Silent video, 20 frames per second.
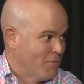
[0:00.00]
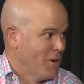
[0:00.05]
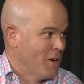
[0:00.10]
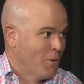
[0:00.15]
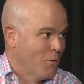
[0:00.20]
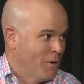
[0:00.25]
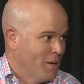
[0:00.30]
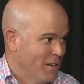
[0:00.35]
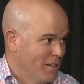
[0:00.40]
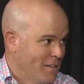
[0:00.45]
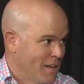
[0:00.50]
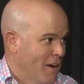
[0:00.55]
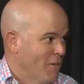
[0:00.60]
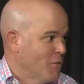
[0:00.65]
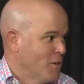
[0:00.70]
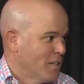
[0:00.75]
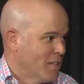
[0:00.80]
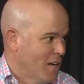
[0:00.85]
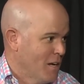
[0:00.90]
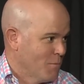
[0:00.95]
fairway
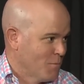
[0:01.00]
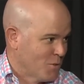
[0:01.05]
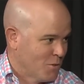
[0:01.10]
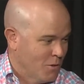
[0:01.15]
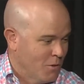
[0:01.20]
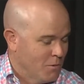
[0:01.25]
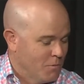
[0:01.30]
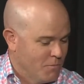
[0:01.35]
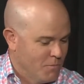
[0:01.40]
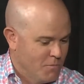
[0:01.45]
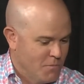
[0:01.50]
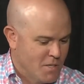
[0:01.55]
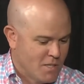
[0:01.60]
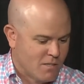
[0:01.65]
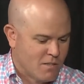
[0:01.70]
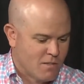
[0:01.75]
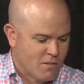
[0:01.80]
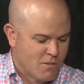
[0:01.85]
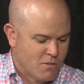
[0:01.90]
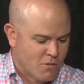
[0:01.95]
every time. So
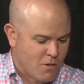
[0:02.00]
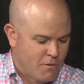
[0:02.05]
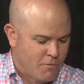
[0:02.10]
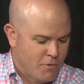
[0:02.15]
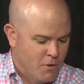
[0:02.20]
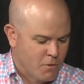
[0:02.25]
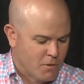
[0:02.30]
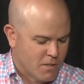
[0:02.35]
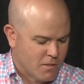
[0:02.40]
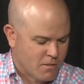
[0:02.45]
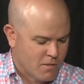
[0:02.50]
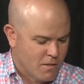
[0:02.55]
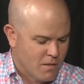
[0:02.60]
distance is our focus.